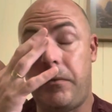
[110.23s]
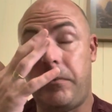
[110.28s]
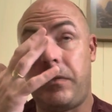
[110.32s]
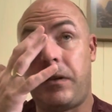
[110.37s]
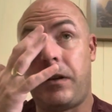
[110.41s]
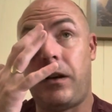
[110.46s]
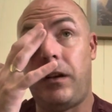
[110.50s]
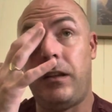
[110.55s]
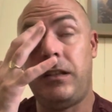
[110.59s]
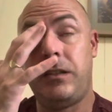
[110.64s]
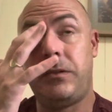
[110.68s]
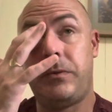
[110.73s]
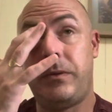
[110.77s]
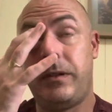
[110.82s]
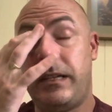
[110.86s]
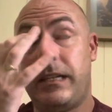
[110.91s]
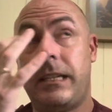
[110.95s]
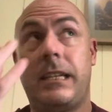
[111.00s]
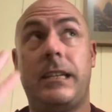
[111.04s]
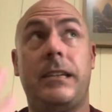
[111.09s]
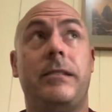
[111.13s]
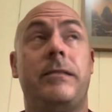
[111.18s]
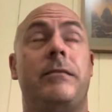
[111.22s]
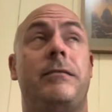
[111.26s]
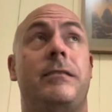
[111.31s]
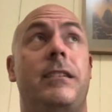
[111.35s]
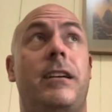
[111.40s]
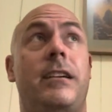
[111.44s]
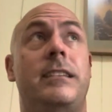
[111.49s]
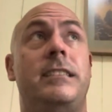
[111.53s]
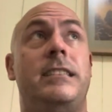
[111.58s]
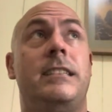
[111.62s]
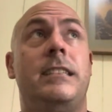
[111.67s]
college work,
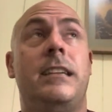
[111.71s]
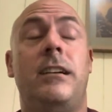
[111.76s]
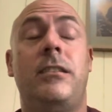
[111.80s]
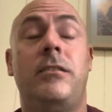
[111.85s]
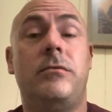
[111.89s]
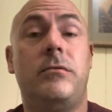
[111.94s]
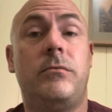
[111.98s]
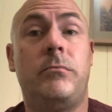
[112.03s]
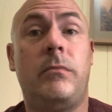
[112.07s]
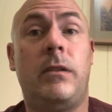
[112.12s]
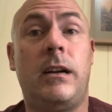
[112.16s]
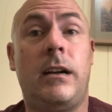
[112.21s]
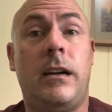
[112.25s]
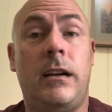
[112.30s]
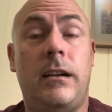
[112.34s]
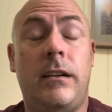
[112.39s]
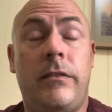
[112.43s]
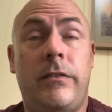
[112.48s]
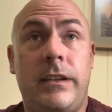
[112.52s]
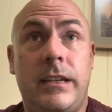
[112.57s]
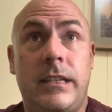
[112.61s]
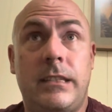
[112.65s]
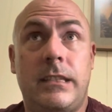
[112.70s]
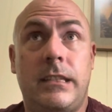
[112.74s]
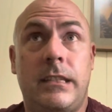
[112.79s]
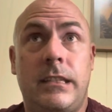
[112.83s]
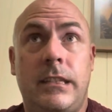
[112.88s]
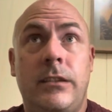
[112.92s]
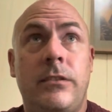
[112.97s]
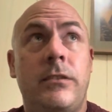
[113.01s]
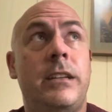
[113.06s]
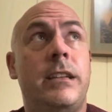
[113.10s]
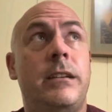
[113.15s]
as you know, I finished the
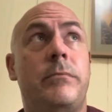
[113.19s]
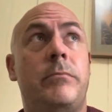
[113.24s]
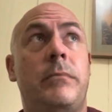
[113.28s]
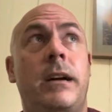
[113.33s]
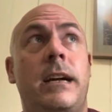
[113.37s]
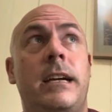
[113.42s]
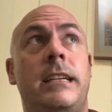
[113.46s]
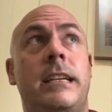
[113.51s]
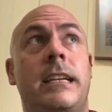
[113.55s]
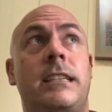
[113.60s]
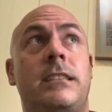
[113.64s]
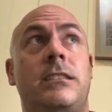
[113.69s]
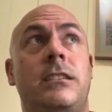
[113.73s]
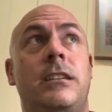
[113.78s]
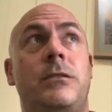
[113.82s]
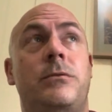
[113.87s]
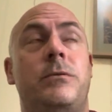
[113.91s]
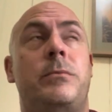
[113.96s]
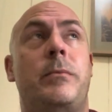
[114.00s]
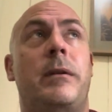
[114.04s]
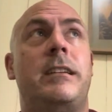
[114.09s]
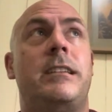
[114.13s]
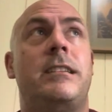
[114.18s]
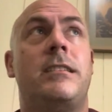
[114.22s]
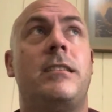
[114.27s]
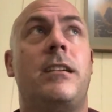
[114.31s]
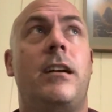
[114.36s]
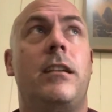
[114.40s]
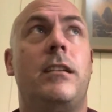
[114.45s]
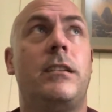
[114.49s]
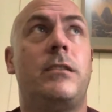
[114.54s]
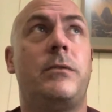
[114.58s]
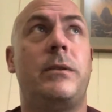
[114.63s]
unit. My next unit was meant to
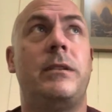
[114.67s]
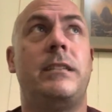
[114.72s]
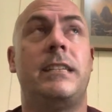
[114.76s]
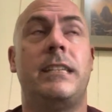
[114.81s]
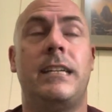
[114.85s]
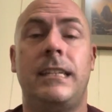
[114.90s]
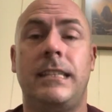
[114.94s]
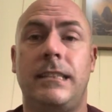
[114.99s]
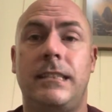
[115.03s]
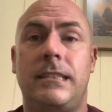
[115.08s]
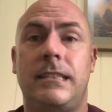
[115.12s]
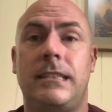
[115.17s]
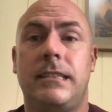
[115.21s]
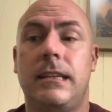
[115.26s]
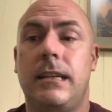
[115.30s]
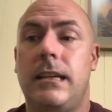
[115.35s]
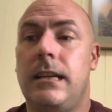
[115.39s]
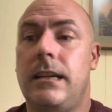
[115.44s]
start on the 29th.